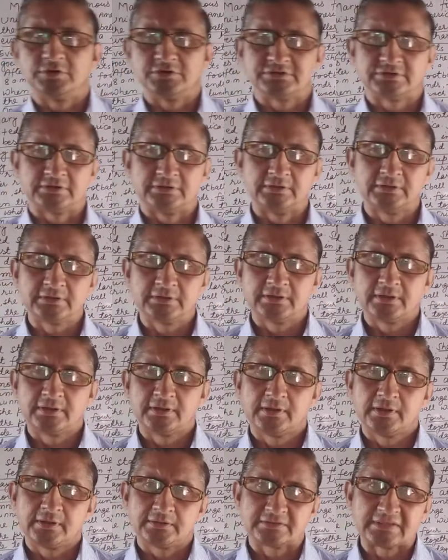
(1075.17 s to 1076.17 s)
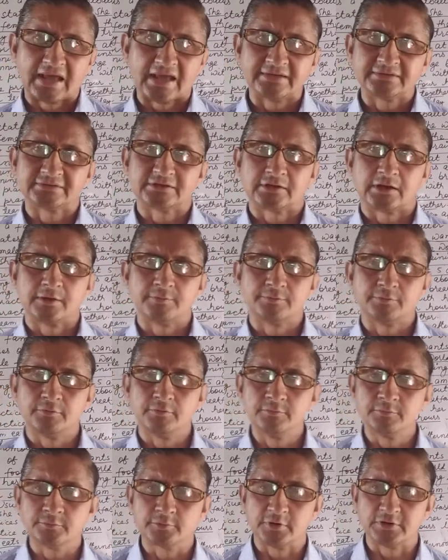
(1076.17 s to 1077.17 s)
The answer of whom question
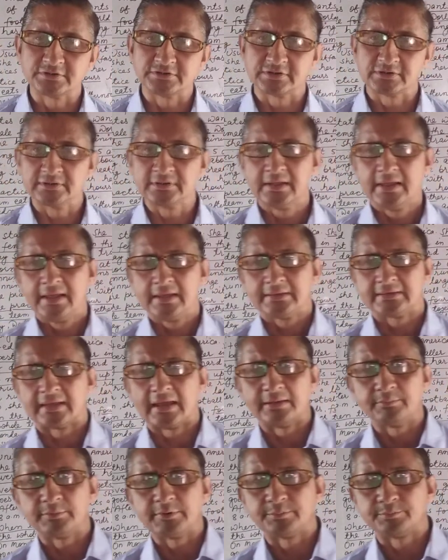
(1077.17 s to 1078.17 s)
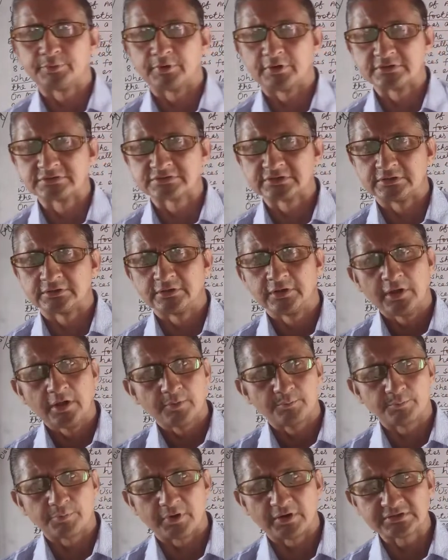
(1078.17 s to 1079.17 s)
can be person. Person
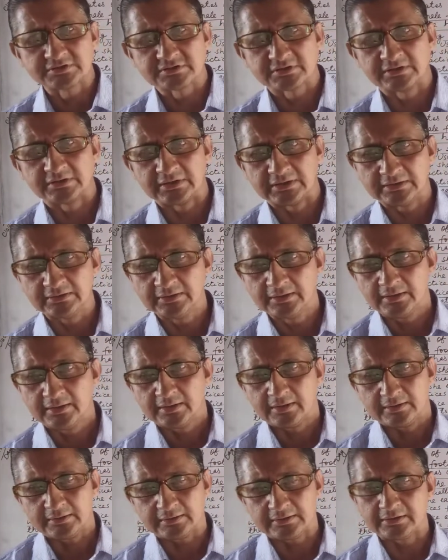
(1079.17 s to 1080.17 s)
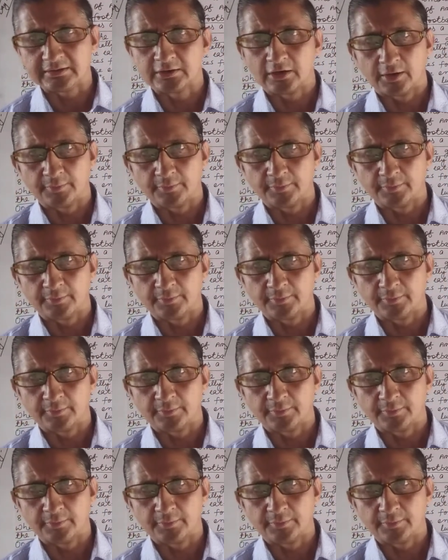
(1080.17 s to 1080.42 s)
in object.